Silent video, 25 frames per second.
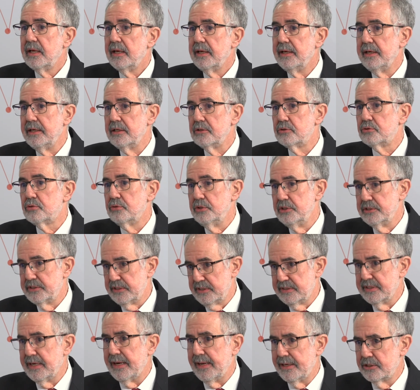and to
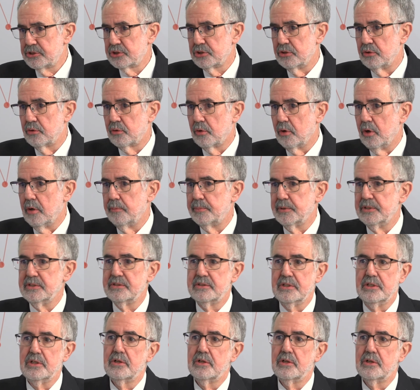international companies,